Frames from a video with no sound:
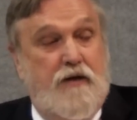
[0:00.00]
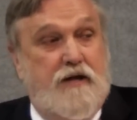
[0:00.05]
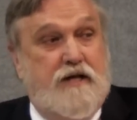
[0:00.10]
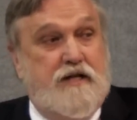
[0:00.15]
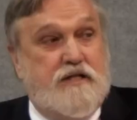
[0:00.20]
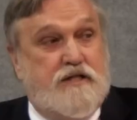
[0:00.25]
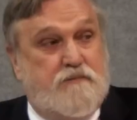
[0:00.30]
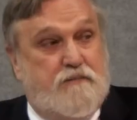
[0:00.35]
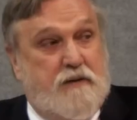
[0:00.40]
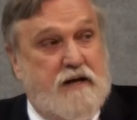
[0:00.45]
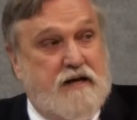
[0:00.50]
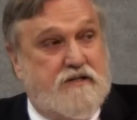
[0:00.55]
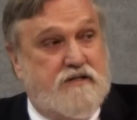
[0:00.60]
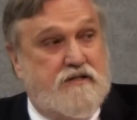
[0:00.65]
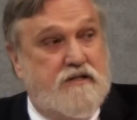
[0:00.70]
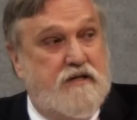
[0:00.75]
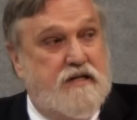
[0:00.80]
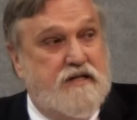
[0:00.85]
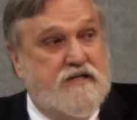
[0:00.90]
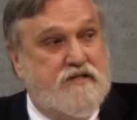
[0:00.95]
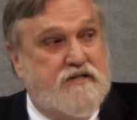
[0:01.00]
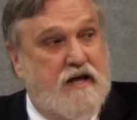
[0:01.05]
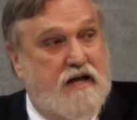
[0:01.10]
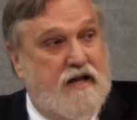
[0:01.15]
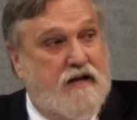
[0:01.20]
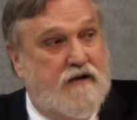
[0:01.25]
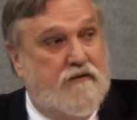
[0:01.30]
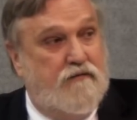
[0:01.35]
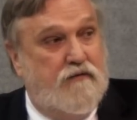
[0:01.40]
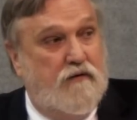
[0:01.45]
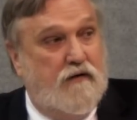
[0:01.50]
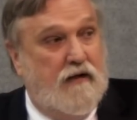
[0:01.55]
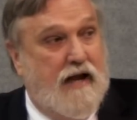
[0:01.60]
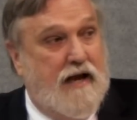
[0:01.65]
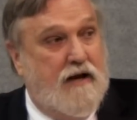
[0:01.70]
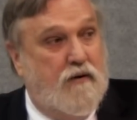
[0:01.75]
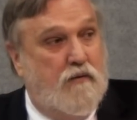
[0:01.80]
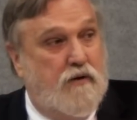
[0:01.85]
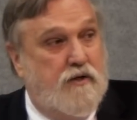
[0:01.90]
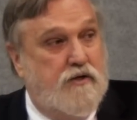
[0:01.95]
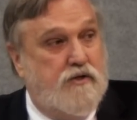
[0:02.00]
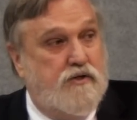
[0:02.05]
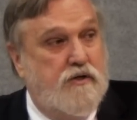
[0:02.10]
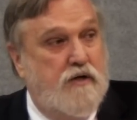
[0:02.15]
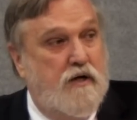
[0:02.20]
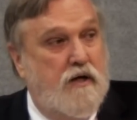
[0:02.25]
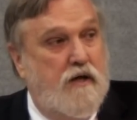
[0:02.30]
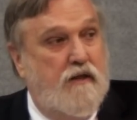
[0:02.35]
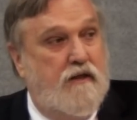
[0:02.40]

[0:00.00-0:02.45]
he speaks his native language?